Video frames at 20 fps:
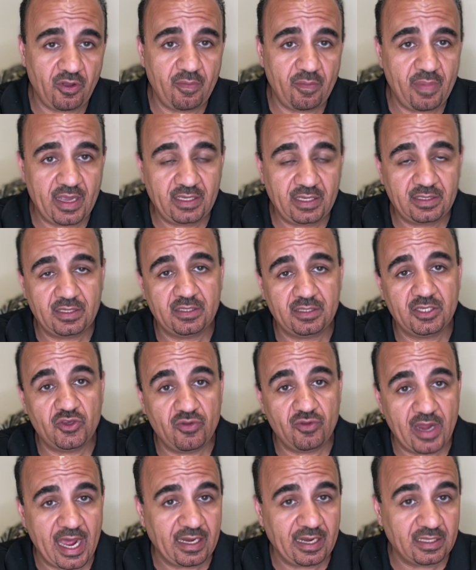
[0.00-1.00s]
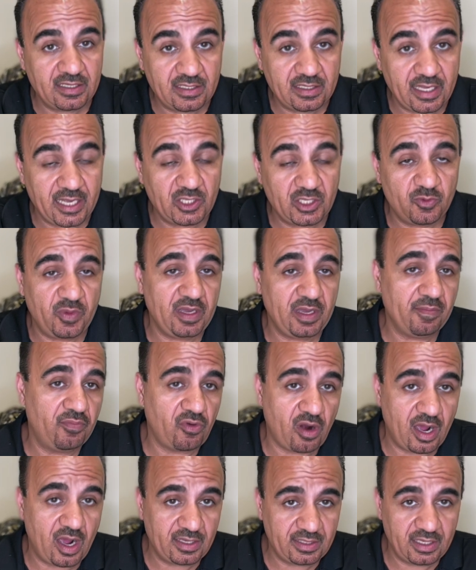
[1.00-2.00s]
bases in the United States being
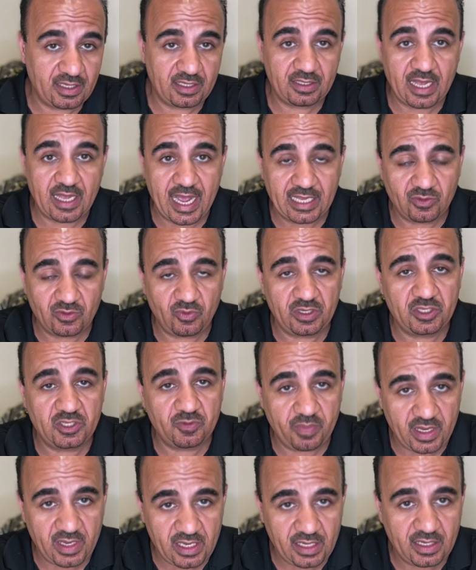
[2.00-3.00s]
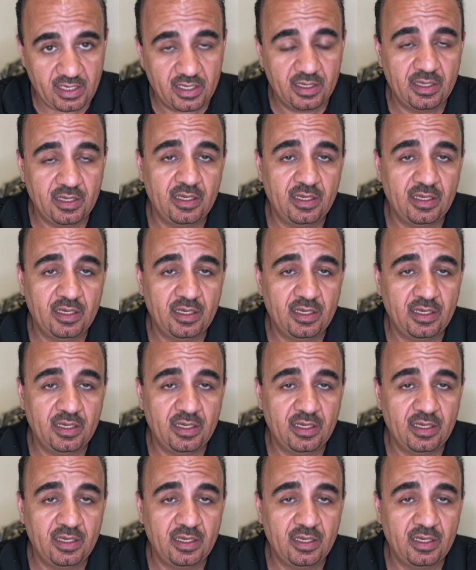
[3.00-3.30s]
processed as we speak.